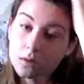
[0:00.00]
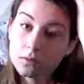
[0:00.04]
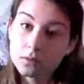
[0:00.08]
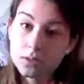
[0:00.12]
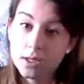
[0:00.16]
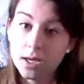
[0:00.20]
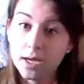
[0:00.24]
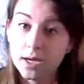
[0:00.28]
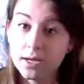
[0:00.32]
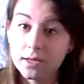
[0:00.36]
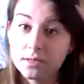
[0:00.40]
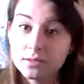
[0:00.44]

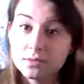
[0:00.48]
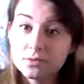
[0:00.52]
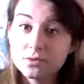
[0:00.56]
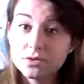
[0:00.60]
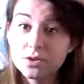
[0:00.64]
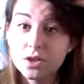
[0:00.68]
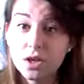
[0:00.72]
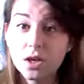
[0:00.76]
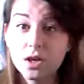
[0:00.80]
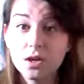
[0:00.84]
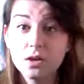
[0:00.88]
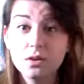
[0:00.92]
Okay,
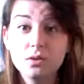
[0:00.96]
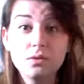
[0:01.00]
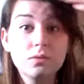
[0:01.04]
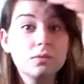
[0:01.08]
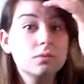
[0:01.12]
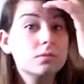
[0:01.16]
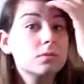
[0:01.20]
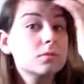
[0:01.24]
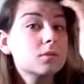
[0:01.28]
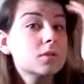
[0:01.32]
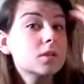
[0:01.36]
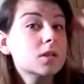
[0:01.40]
so
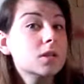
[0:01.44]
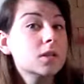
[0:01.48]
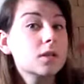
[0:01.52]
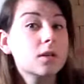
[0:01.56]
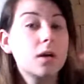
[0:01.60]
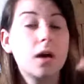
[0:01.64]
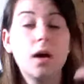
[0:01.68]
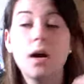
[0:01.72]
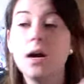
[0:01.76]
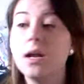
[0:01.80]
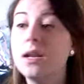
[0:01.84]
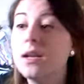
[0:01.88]
I'm going to got
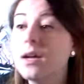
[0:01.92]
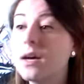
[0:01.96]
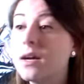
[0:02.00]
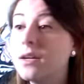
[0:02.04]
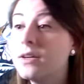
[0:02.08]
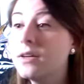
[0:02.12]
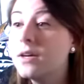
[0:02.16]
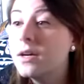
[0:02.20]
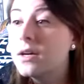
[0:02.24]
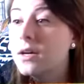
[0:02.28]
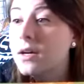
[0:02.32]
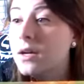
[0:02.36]

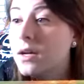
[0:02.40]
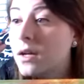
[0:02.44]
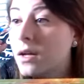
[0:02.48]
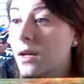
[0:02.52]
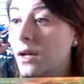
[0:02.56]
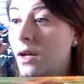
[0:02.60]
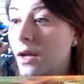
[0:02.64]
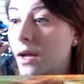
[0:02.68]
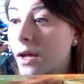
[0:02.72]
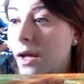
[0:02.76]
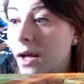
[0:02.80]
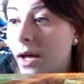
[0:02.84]
eyeliner
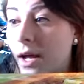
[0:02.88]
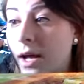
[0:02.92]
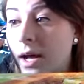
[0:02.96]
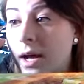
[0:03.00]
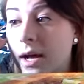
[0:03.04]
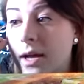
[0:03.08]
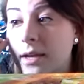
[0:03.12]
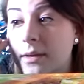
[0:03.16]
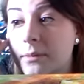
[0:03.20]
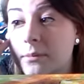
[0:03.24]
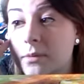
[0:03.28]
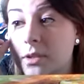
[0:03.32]

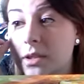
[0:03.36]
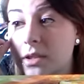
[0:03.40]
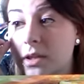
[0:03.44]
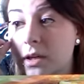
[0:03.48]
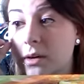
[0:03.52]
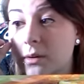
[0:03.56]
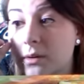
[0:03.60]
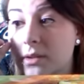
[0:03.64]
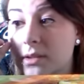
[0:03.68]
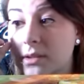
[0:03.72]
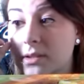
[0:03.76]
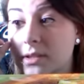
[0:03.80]
and I'm going to go
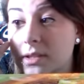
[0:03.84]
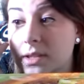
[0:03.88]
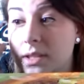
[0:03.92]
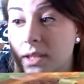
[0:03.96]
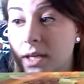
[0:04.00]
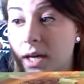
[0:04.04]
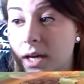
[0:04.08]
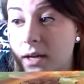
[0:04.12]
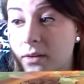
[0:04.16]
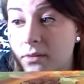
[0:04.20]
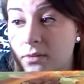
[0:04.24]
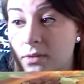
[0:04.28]
into the
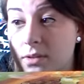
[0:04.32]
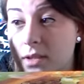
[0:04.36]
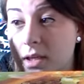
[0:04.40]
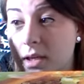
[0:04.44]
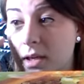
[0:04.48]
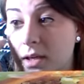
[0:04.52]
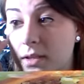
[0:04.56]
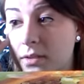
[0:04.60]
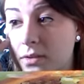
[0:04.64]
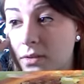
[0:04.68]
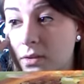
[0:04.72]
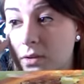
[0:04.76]

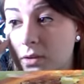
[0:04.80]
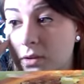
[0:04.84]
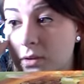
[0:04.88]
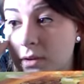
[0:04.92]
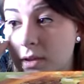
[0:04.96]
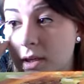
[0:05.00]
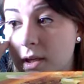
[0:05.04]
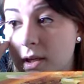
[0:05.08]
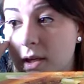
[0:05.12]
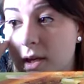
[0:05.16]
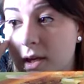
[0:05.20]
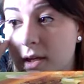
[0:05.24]
outside
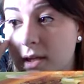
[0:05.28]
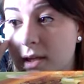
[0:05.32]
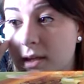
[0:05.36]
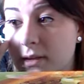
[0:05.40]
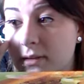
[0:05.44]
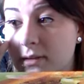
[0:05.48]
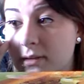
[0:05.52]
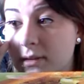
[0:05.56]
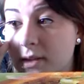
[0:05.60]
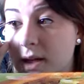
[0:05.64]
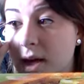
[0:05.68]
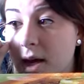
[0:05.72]
corner like I
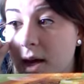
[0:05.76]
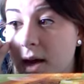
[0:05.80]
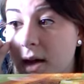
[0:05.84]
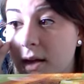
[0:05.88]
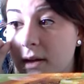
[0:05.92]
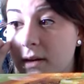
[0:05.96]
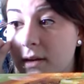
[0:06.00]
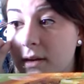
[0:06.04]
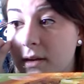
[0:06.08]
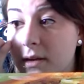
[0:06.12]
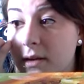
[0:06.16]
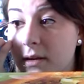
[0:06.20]
said
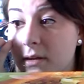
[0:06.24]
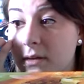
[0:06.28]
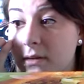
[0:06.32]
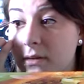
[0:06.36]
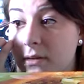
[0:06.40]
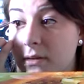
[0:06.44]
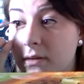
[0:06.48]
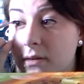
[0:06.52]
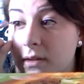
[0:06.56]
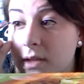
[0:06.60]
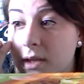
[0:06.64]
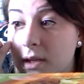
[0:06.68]
and
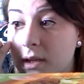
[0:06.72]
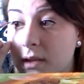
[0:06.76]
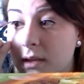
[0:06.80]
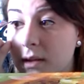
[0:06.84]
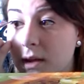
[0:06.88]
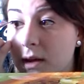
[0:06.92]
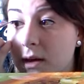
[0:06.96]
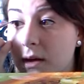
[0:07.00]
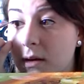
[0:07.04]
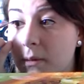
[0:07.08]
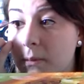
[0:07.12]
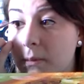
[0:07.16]
just thicken
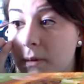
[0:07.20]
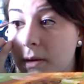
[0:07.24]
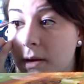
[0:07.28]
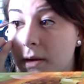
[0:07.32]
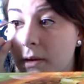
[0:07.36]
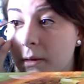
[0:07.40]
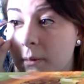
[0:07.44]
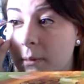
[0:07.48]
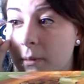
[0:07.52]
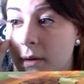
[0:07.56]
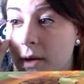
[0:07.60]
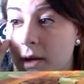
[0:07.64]
that up a little
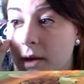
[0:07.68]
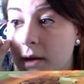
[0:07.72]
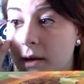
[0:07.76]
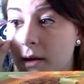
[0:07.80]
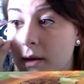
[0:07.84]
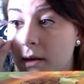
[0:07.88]
bit.